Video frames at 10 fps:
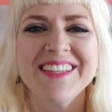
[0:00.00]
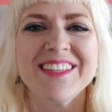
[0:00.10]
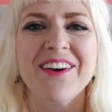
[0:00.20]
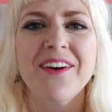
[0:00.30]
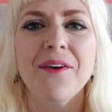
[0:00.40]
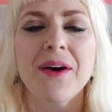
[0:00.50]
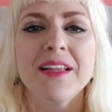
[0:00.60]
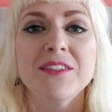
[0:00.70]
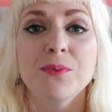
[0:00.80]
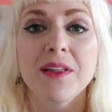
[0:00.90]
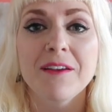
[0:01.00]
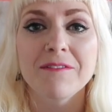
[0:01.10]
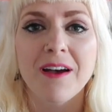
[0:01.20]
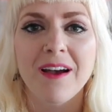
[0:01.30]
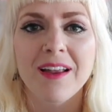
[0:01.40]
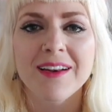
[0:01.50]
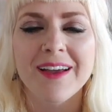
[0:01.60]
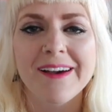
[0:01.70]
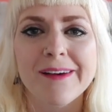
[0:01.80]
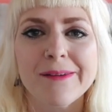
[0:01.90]
So it's really fun.
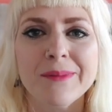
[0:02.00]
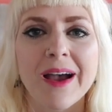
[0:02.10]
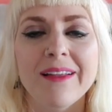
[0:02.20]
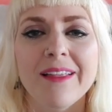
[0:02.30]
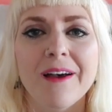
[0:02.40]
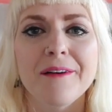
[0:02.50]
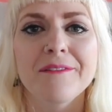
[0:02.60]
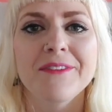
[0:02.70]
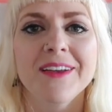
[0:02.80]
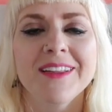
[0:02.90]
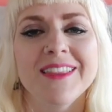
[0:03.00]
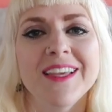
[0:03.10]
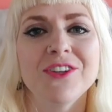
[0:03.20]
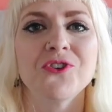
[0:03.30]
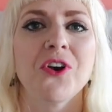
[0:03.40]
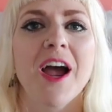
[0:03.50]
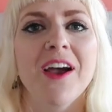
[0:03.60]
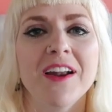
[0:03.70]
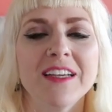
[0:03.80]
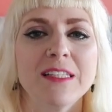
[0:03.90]
I love the
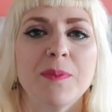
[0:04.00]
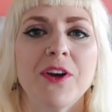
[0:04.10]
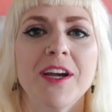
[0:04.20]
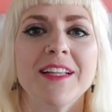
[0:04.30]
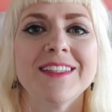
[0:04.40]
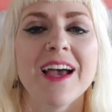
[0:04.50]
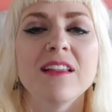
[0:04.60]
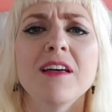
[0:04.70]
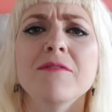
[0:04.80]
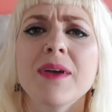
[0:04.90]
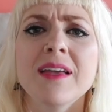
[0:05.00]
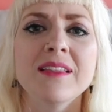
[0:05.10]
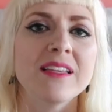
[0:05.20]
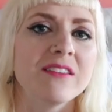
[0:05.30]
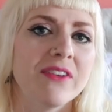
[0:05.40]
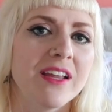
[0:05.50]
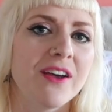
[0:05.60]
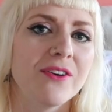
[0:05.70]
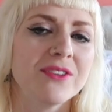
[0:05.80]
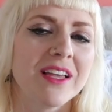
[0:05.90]
try-on experience. I love making these
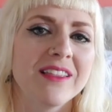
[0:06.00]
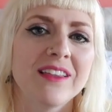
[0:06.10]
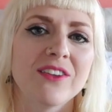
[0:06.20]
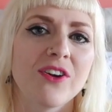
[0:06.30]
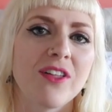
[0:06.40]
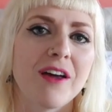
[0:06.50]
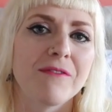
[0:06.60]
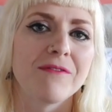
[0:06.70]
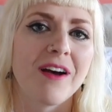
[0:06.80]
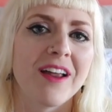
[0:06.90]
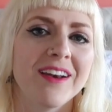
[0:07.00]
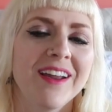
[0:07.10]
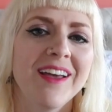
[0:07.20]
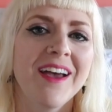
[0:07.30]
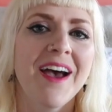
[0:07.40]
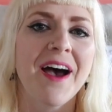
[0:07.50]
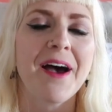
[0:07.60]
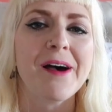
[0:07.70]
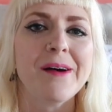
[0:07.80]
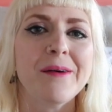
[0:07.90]
videos. I think they're a lot of fun.
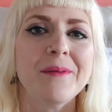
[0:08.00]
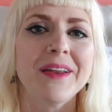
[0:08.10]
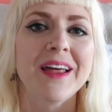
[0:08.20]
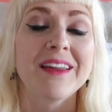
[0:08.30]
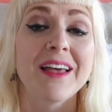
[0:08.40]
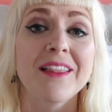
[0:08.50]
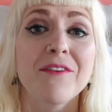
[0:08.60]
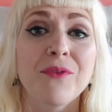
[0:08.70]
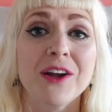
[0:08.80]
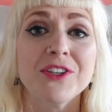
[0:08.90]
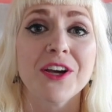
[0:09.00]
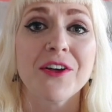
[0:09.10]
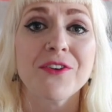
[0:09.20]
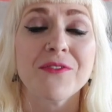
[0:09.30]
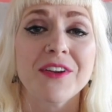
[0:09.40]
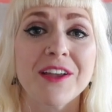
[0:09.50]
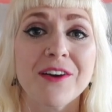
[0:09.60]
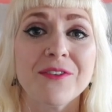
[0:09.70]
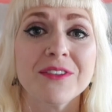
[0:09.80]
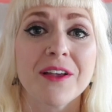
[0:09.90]
And I love watching other
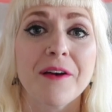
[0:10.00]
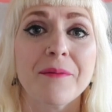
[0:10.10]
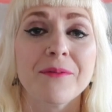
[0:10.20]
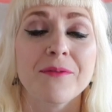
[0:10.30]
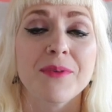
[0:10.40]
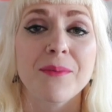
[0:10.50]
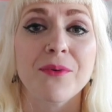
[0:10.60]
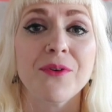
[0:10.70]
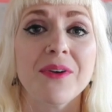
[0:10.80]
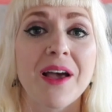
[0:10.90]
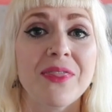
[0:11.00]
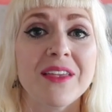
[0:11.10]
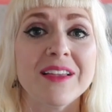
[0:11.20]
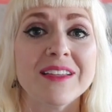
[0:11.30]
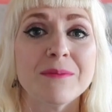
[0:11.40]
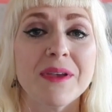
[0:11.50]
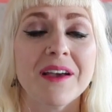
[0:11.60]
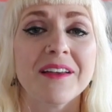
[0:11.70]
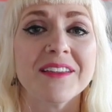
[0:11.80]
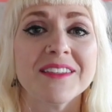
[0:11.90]
videos of people who get these
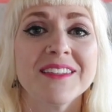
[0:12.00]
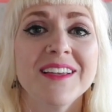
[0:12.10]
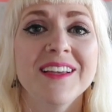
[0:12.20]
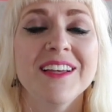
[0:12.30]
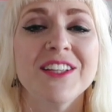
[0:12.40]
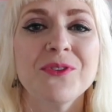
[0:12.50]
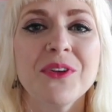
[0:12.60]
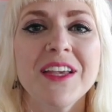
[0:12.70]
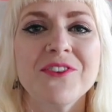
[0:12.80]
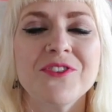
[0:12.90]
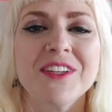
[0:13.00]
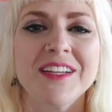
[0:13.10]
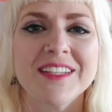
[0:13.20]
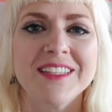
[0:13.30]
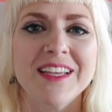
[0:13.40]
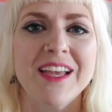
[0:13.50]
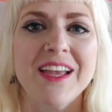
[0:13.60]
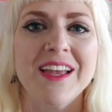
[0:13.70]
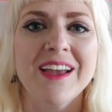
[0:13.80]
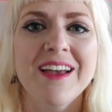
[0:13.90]
because it's really interesting to
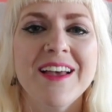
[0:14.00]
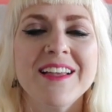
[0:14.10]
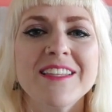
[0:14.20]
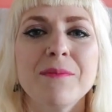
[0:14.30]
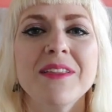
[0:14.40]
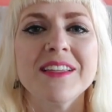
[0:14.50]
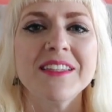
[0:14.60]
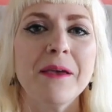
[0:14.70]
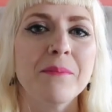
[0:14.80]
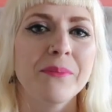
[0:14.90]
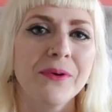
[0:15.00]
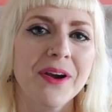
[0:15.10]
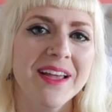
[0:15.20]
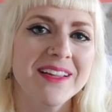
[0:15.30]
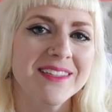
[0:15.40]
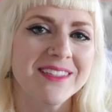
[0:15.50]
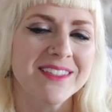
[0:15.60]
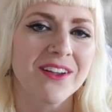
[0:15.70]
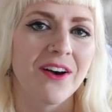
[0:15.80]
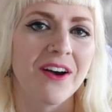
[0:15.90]
see some of the same prints
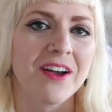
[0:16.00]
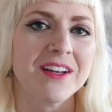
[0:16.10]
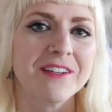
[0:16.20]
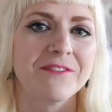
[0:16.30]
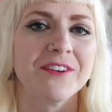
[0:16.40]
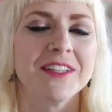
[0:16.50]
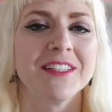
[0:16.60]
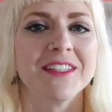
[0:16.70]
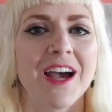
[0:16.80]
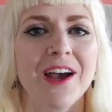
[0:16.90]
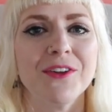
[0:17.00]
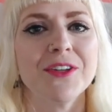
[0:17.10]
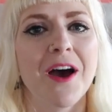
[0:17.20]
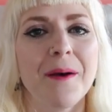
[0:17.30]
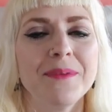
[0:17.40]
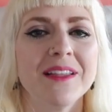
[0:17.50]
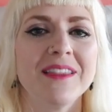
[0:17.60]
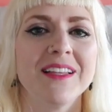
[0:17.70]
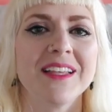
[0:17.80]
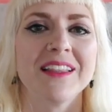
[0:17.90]
on different style tops
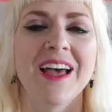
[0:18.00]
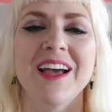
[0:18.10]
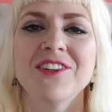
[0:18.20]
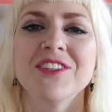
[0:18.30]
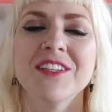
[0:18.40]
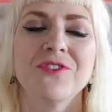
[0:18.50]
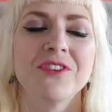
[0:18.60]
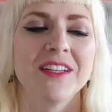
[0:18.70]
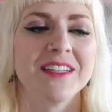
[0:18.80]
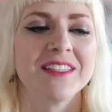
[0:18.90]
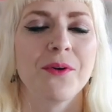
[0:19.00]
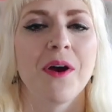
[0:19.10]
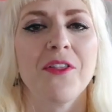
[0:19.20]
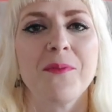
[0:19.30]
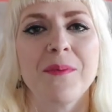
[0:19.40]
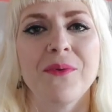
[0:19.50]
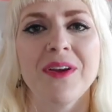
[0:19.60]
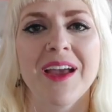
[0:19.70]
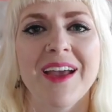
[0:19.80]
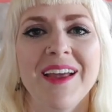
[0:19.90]
and things like that. It's just interesting to see what other people
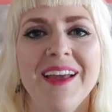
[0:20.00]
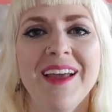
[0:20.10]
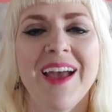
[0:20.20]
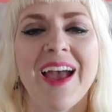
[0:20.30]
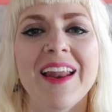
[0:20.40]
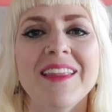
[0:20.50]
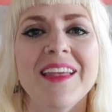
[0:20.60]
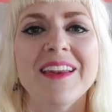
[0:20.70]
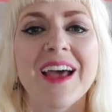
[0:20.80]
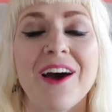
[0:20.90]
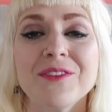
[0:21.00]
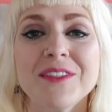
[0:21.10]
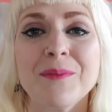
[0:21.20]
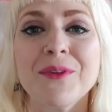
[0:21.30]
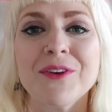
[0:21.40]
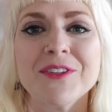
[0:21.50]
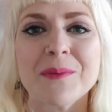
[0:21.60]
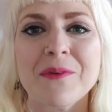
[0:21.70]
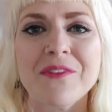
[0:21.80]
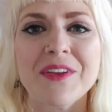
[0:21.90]
get and then how similar
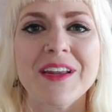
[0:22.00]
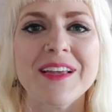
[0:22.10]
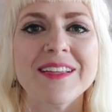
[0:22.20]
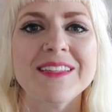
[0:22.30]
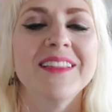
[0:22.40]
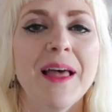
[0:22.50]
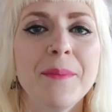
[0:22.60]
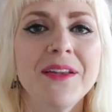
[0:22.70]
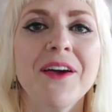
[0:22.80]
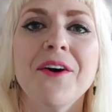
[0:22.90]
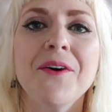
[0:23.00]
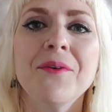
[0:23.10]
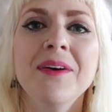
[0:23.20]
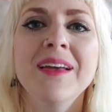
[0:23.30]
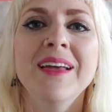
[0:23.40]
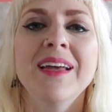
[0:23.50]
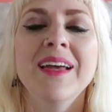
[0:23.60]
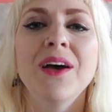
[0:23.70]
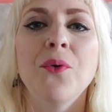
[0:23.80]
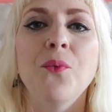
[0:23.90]
some of it is. Let me know
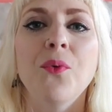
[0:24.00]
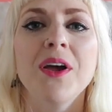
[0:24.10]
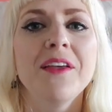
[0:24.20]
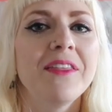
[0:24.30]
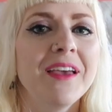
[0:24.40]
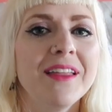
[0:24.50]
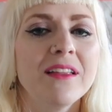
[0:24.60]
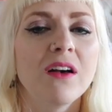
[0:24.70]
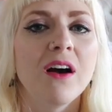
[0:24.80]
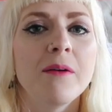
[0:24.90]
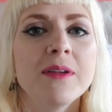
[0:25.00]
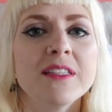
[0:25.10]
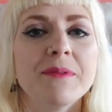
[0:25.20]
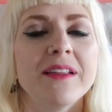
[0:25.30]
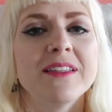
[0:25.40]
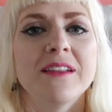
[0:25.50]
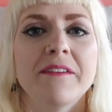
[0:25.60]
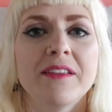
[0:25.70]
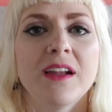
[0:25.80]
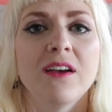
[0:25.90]
what you think in the comments about the
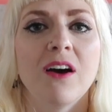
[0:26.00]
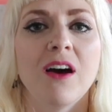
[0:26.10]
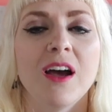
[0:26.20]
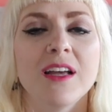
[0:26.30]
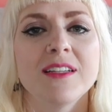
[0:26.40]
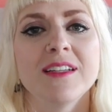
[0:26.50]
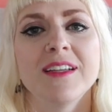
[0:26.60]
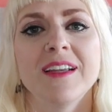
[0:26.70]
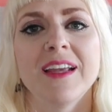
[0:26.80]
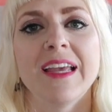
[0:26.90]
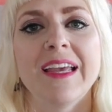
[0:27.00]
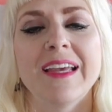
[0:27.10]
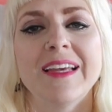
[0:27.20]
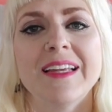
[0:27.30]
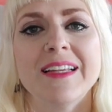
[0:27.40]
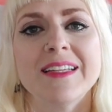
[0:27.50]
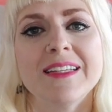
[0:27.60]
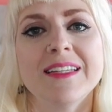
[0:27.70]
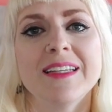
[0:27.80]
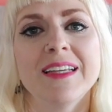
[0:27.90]
stuff that I got,
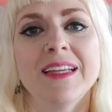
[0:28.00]
and